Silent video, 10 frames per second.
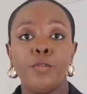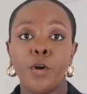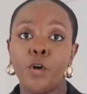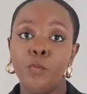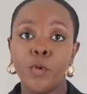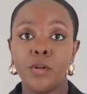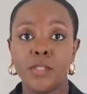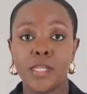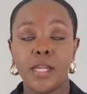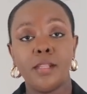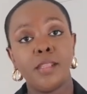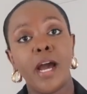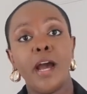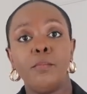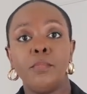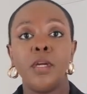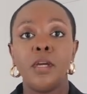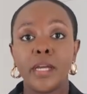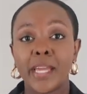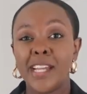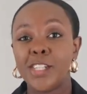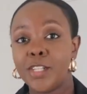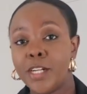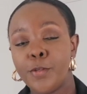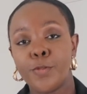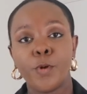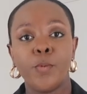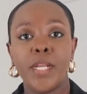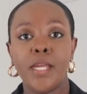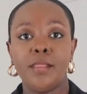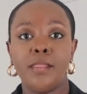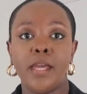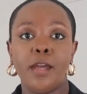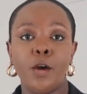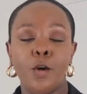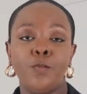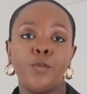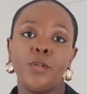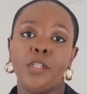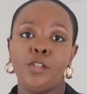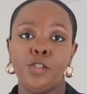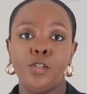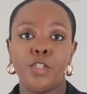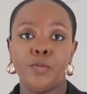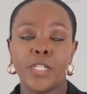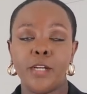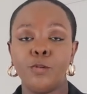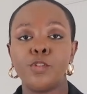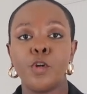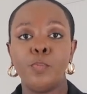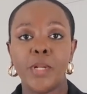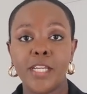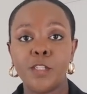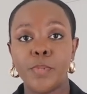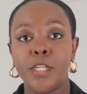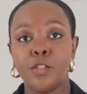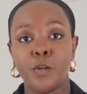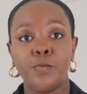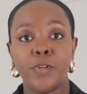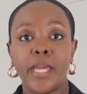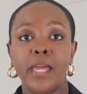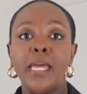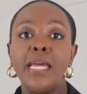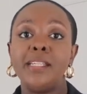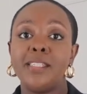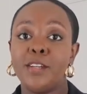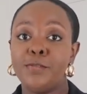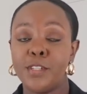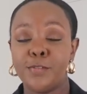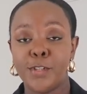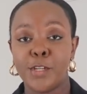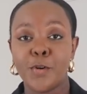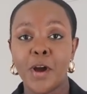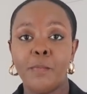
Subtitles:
the home content that I'm occasionally throwing in there over on this YouTube channel. So please, please don't forget to give this video